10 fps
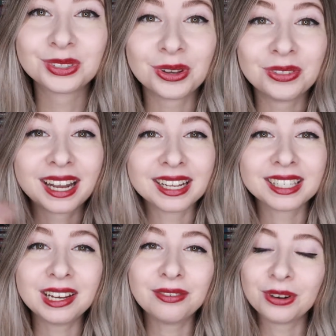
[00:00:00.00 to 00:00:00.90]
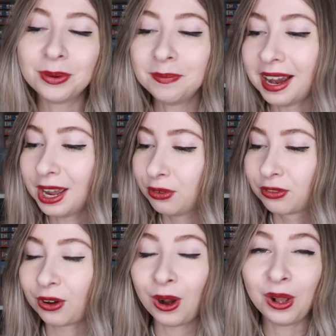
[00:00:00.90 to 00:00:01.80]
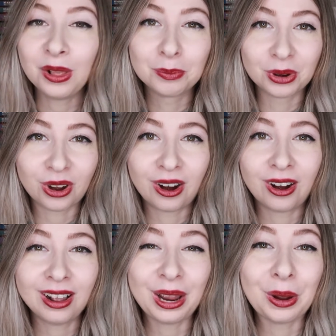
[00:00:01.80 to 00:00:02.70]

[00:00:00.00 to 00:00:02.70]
So that is it for my fall book haul.